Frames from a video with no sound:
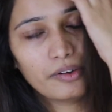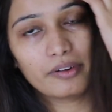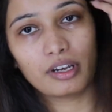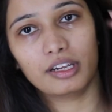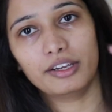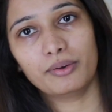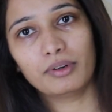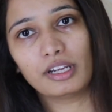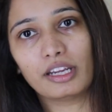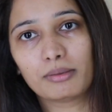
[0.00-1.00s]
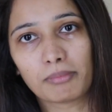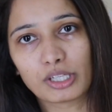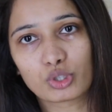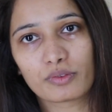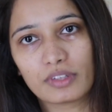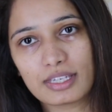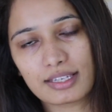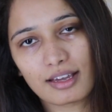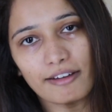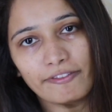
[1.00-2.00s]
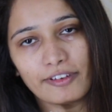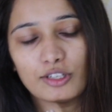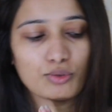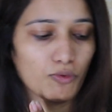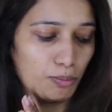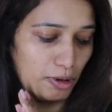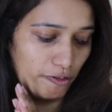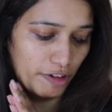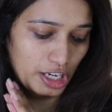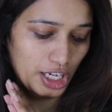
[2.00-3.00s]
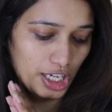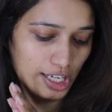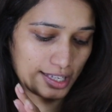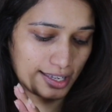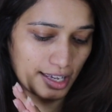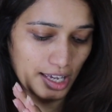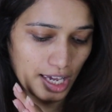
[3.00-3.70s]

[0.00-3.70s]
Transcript: really don't need much of this stuff. It would be very easy.